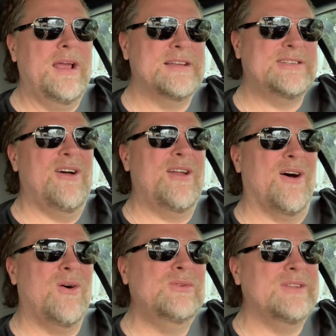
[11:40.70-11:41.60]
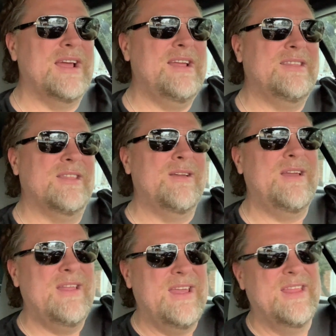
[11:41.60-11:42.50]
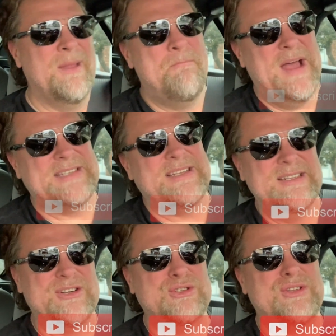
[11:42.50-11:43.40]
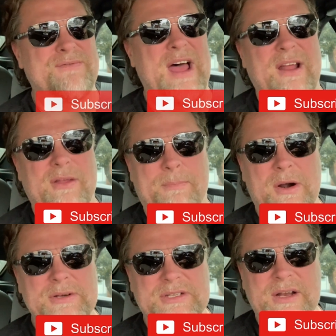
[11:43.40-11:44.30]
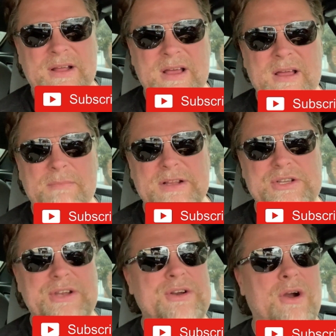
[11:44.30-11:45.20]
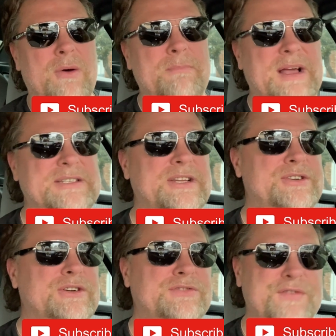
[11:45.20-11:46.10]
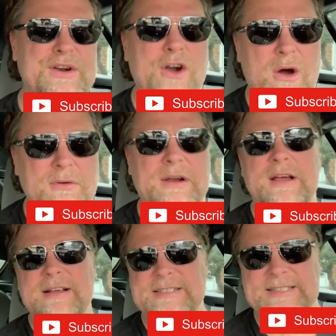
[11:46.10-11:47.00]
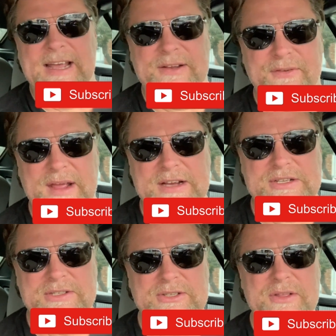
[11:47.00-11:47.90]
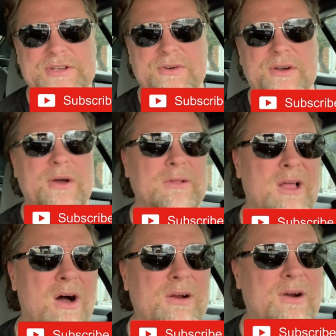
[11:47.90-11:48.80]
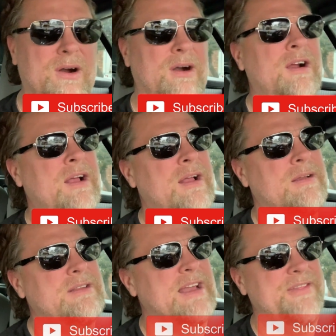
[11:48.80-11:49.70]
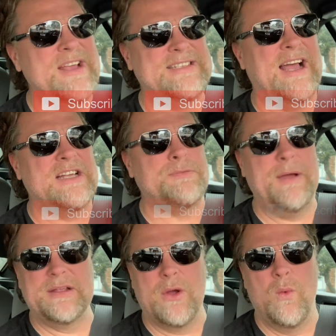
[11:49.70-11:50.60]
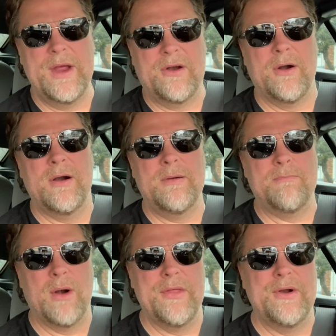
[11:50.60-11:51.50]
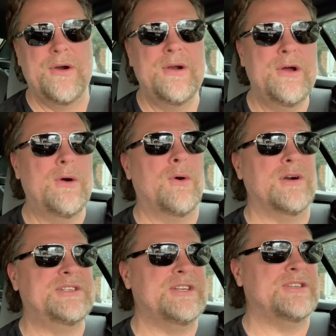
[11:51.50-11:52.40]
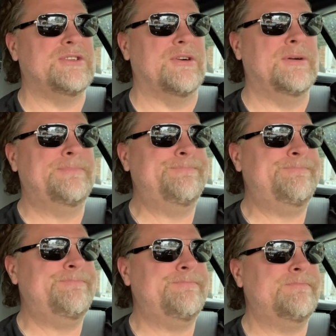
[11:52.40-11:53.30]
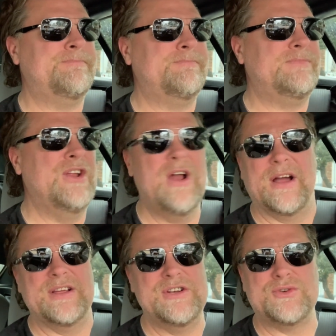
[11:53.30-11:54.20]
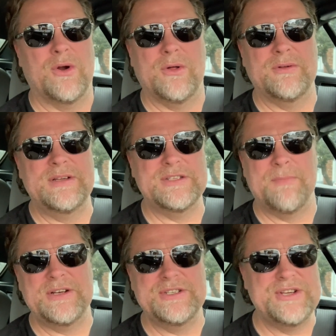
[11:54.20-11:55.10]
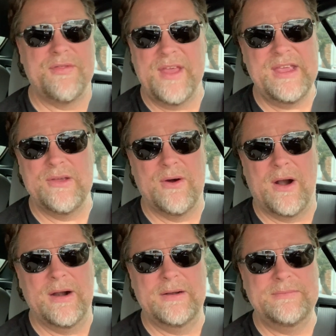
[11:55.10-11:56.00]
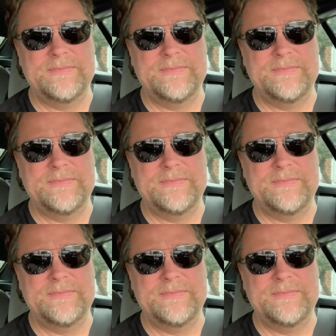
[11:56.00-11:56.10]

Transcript: is not only the, in the best interest of that other person, but it's in your own best interest for your own sanctification so that you're no longer in this aspect a weaker brother or sister. You're not in control as much as you think you are.